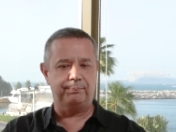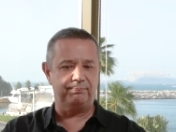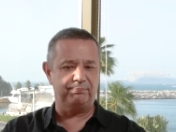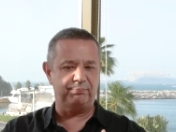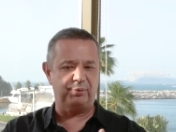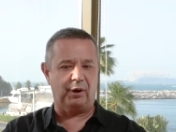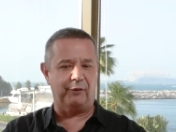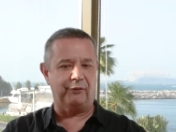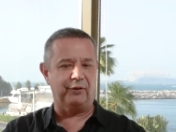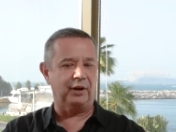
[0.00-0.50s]

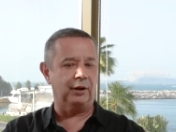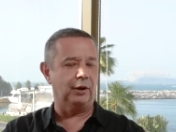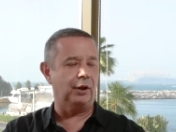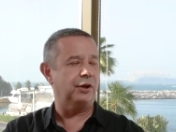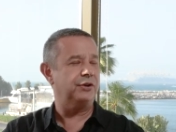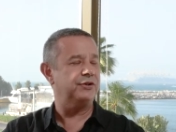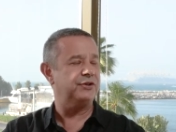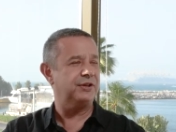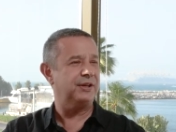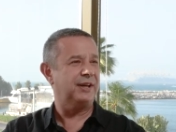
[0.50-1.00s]
profit and
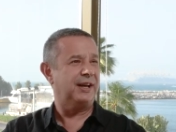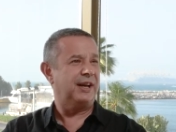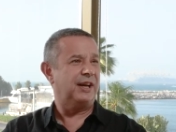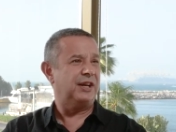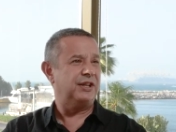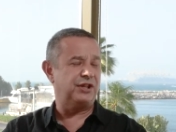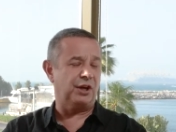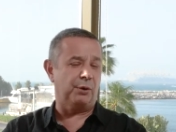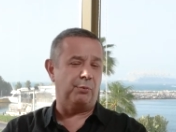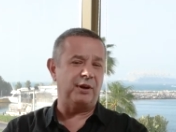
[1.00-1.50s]
loss.
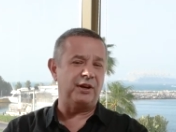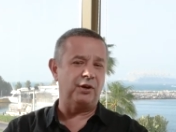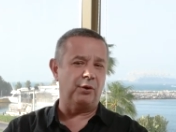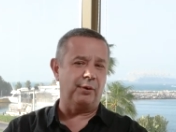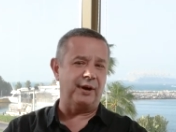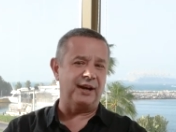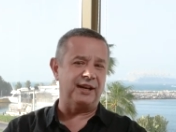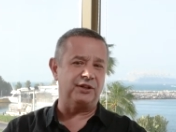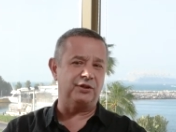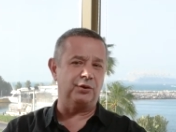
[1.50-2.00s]
So we'd
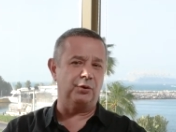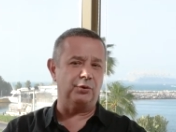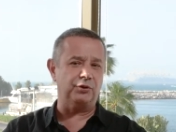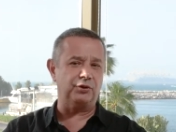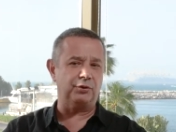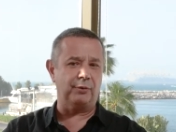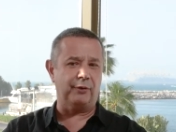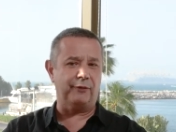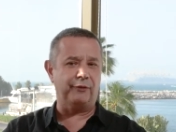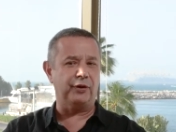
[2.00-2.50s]
already talked
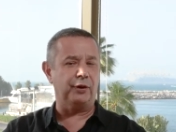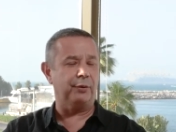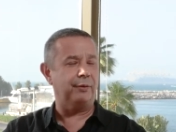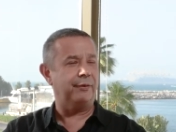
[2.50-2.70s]
to a few